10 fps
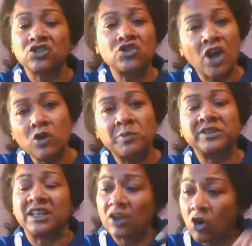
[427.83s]

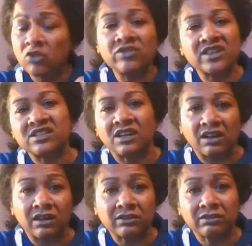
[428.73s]
nobody on this
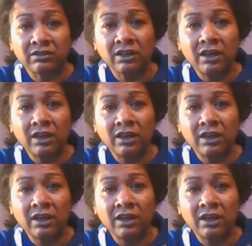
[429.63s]
earth